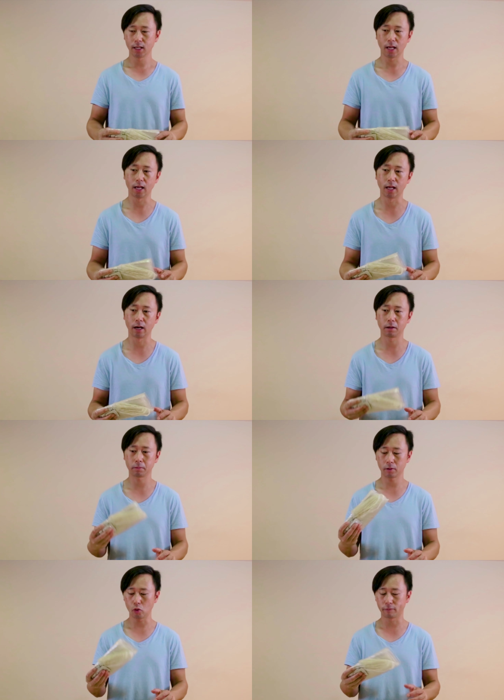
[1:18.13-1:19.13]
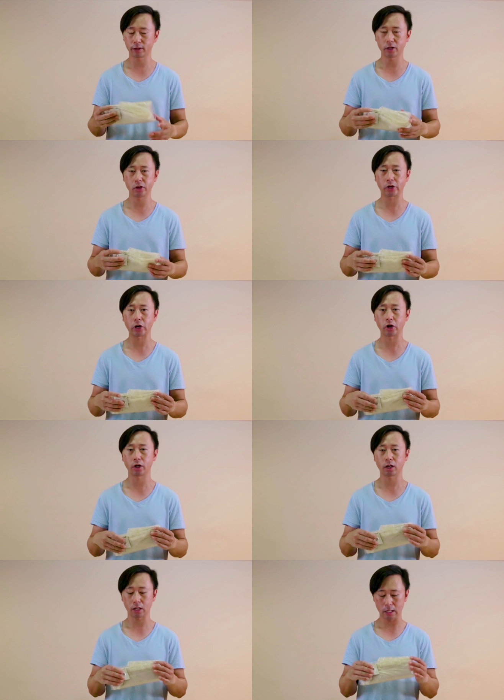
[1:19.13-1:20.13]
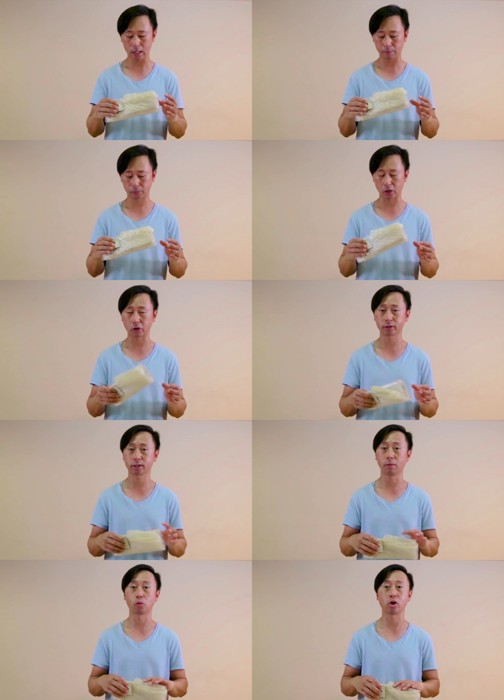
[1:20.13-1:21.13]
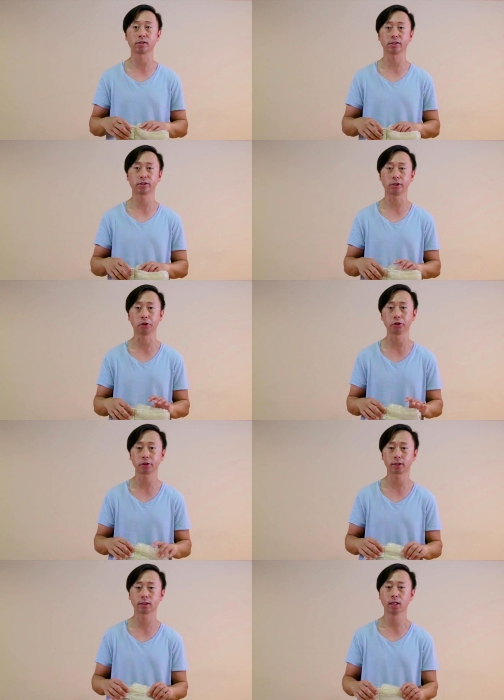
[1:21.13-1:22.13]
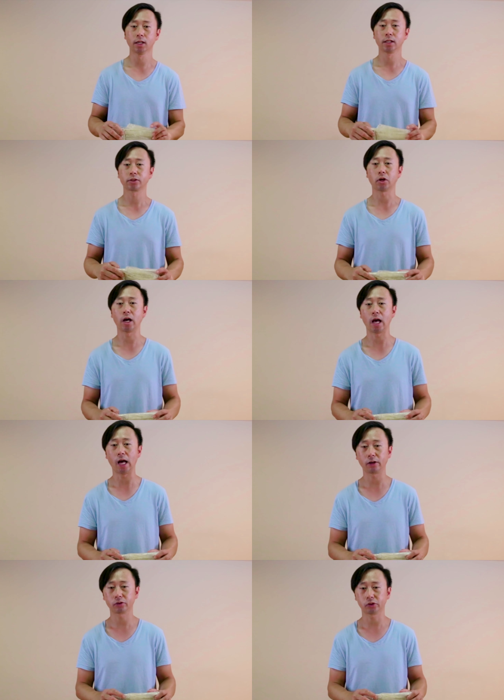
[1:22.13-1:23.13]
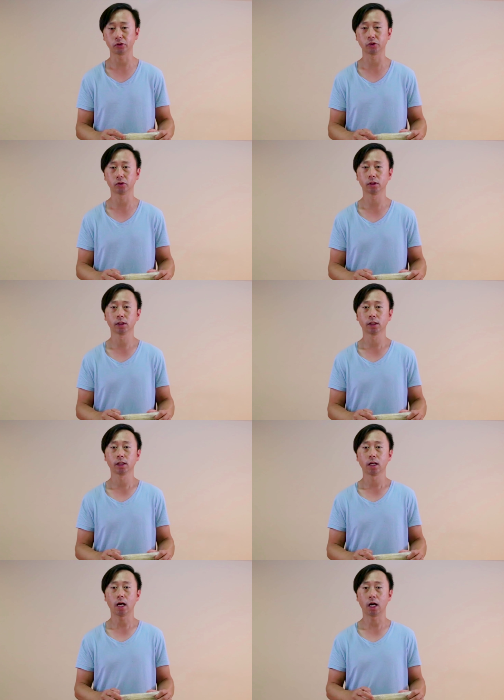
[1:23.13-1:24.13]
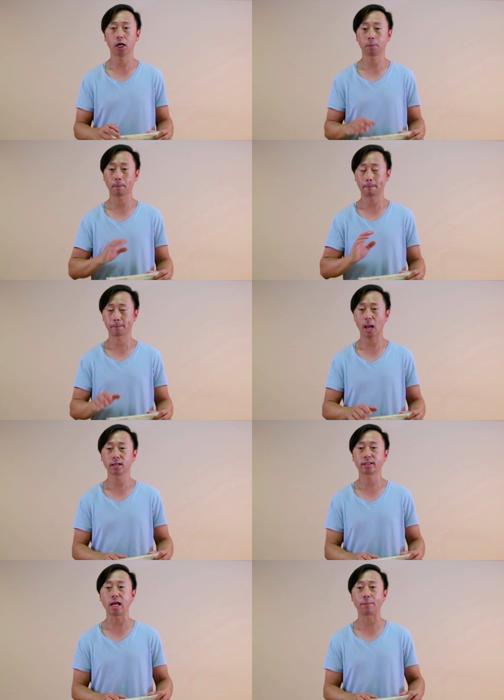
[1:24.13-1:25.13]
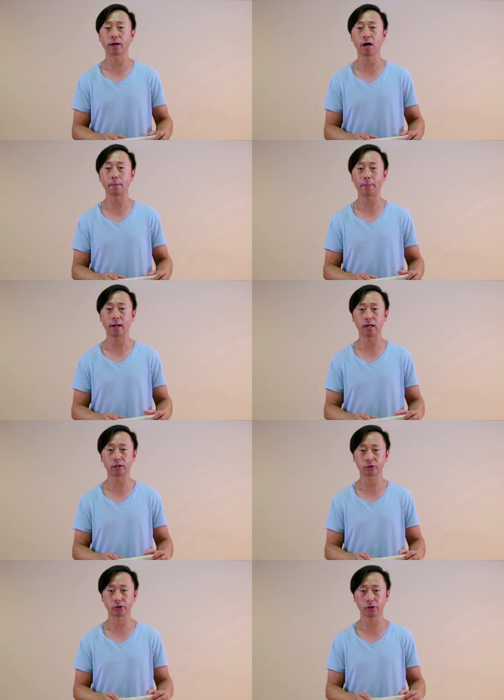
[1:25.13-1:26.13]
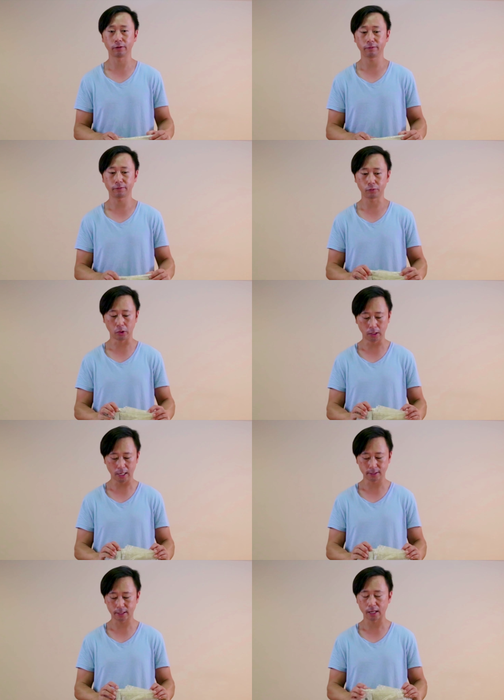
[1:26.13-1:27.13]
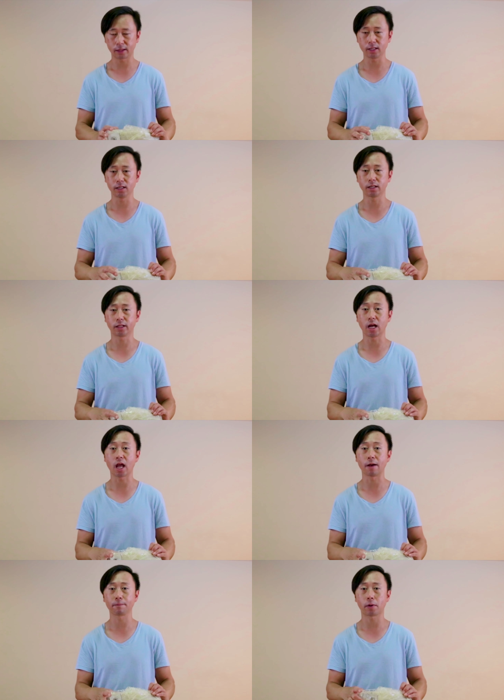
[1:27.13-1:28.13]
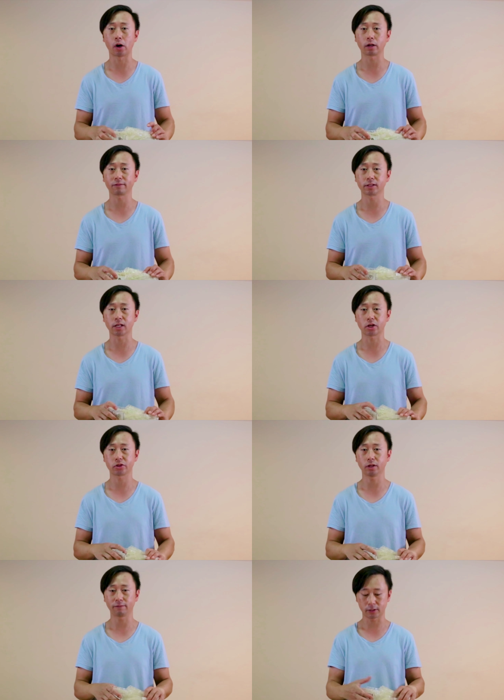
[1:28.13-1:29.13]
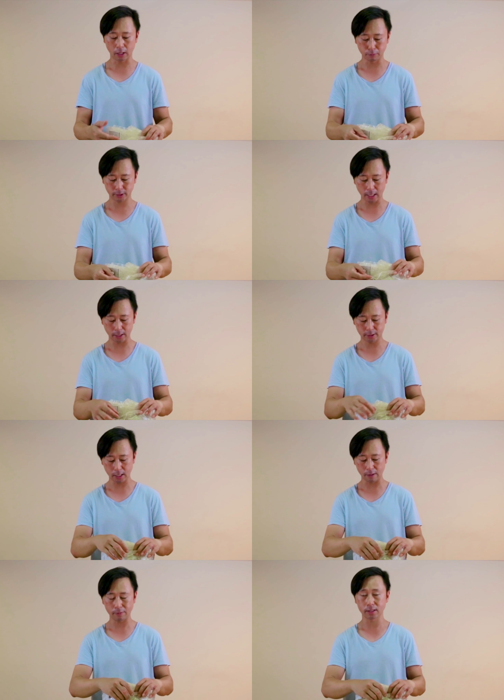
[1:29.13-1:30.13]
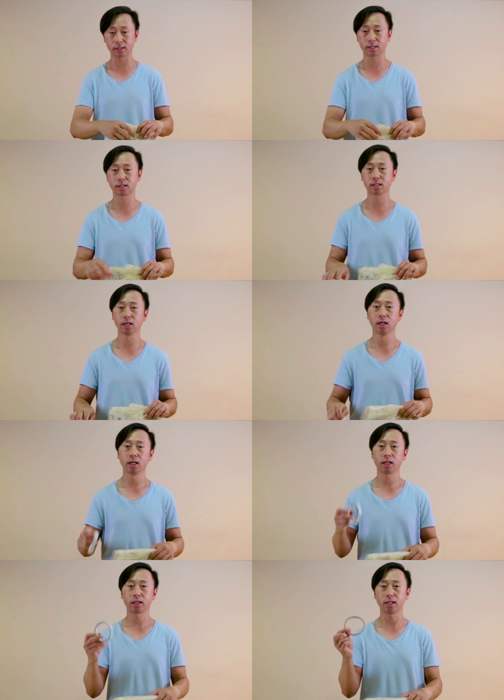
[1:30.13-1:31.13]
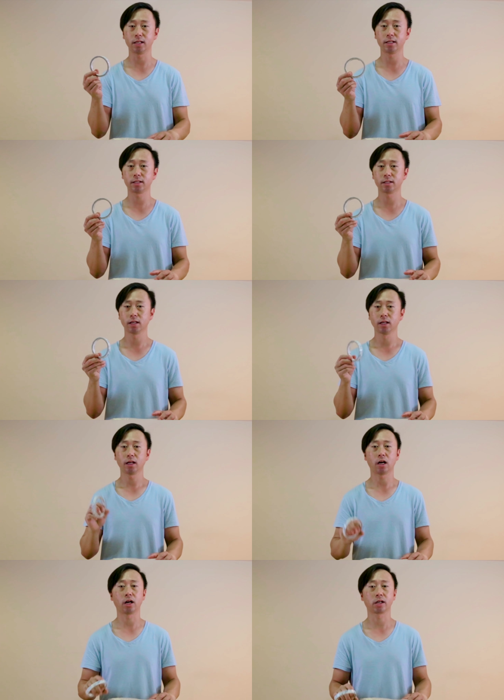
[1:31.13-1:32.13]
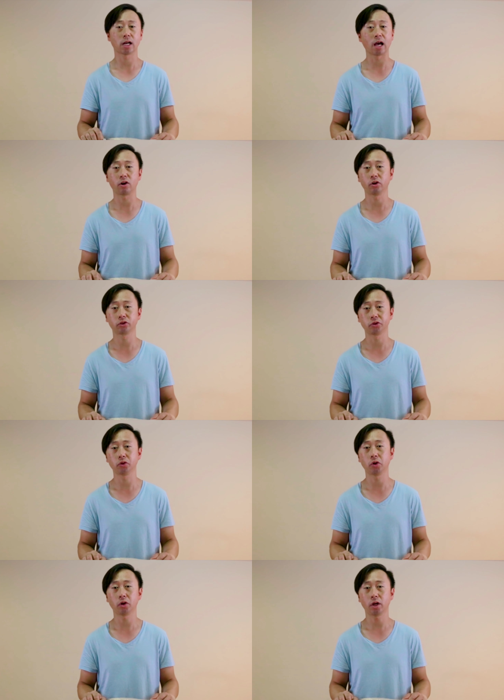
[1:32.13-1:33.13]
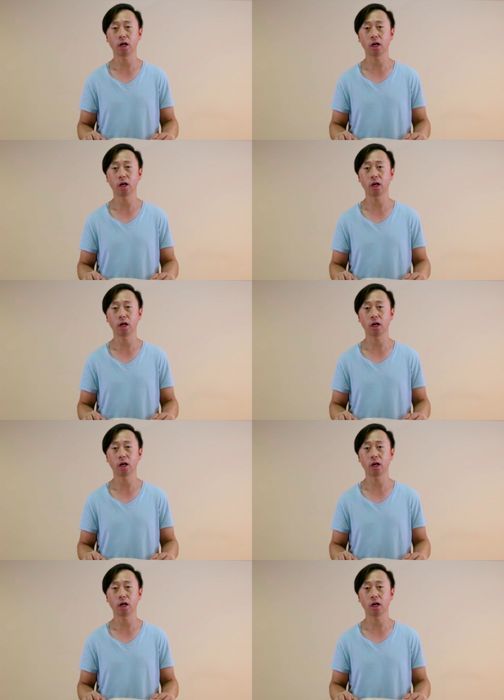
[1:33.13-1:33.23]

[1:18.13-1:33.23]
And over the year, there's some wears and tears, so I had to tape it up, and also realize that the hem part of the section of double-sided tape is these are not going to do